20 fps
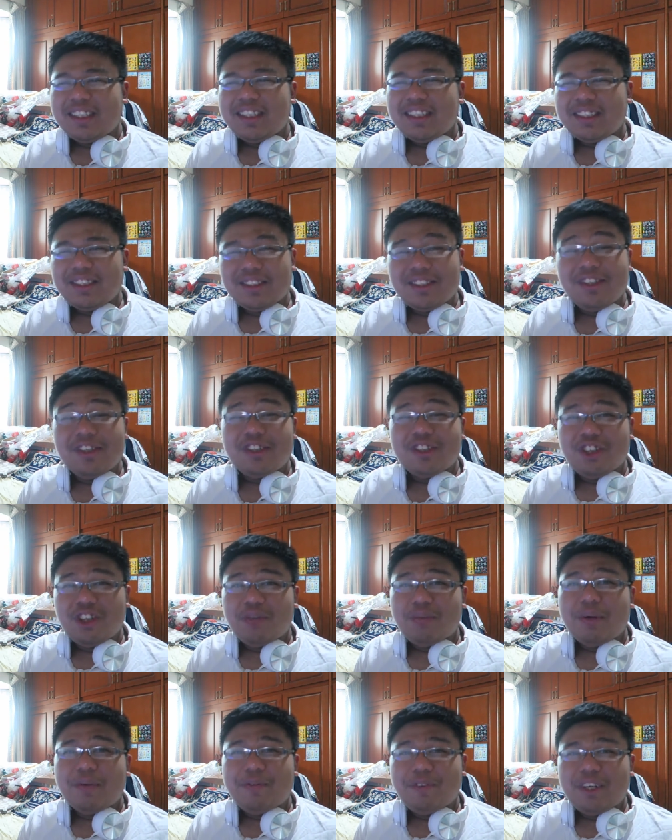This just looks
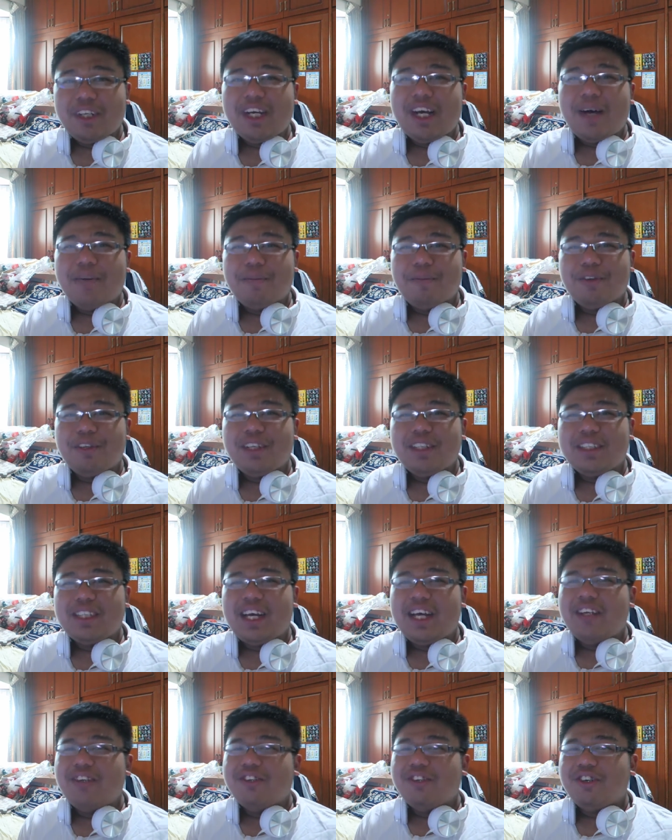dope. I'm very up for this.
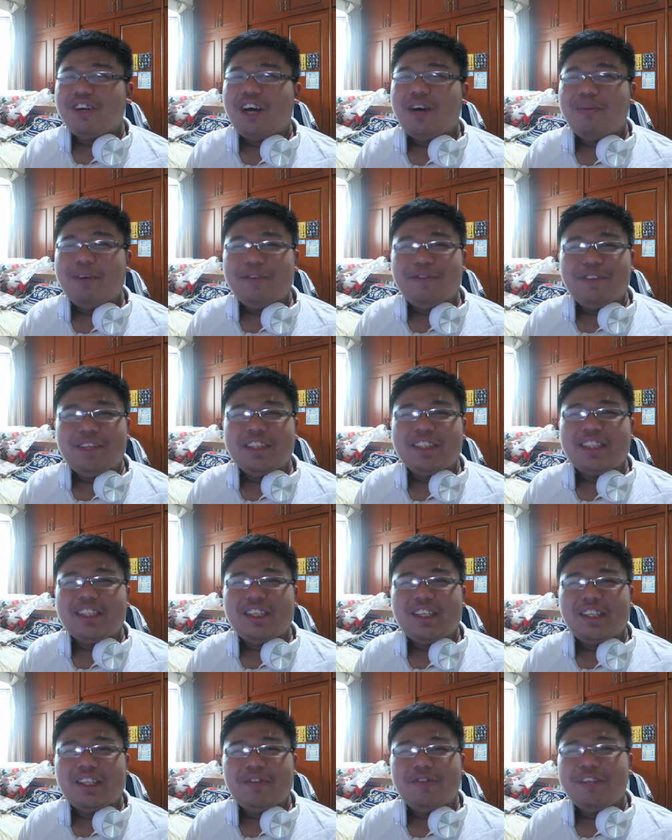I don't know how my friend's
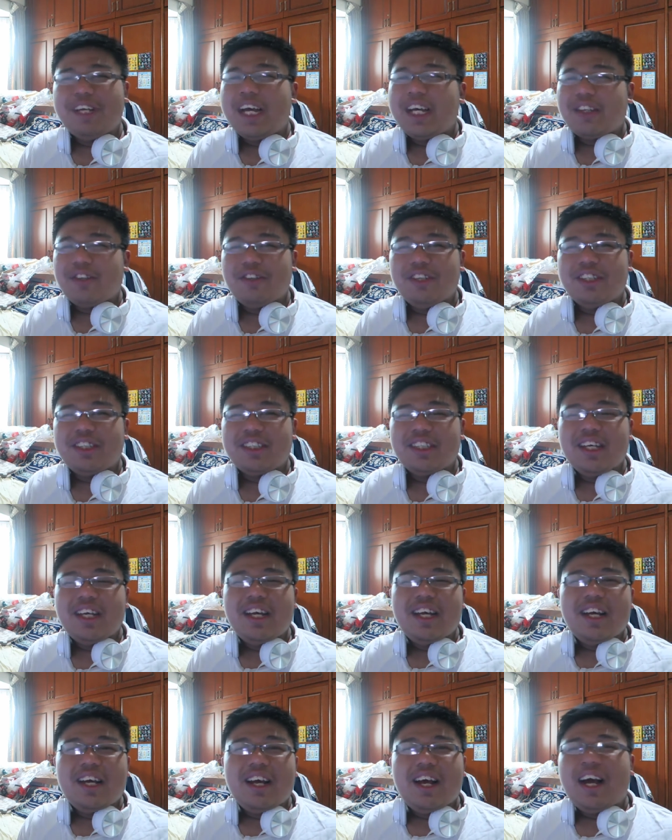gonna react to this.
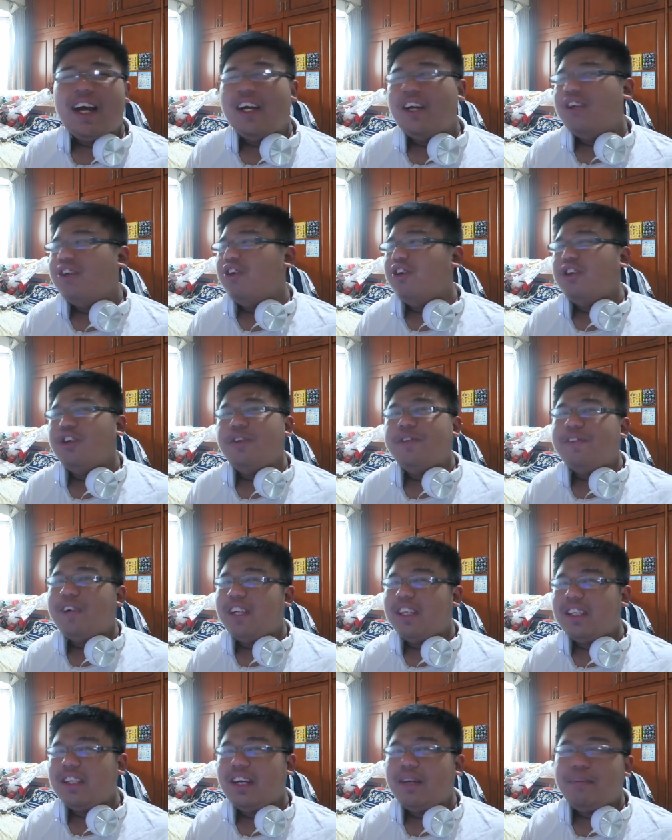I don't know your
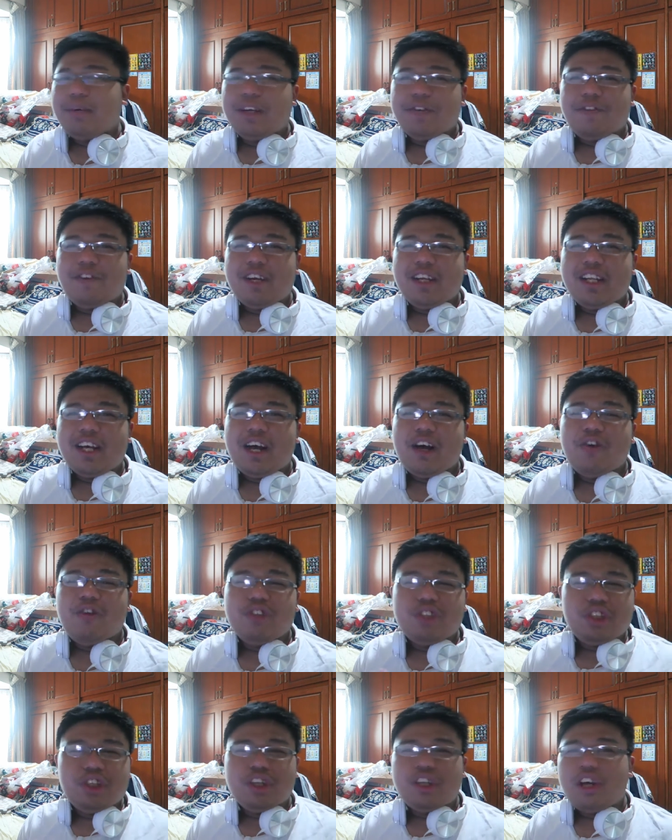friend, my friend. How
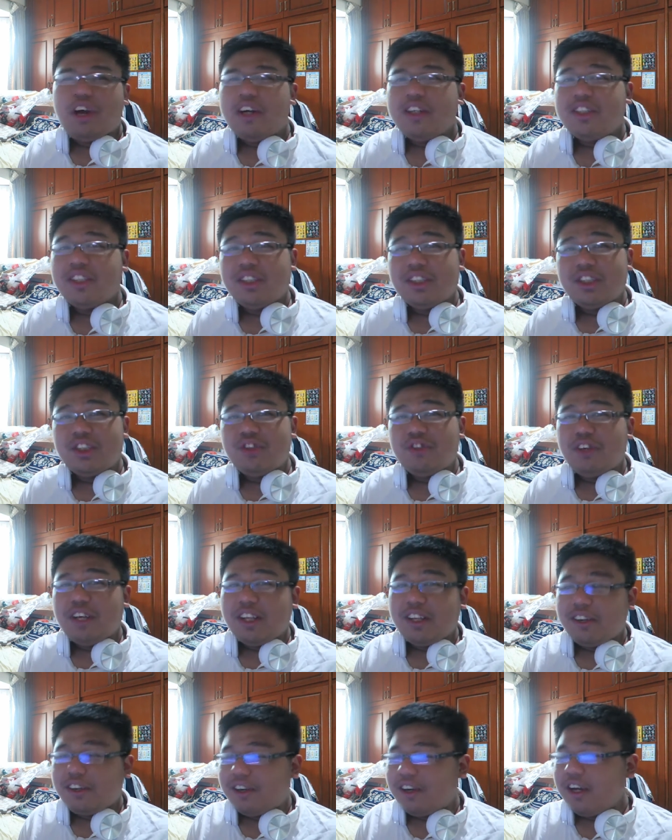was your thoughts on this
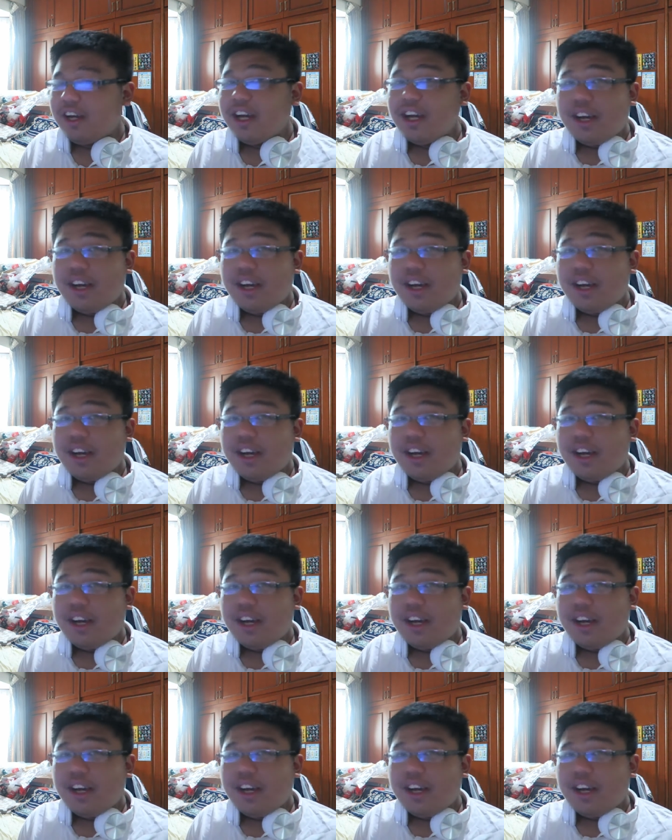trailer?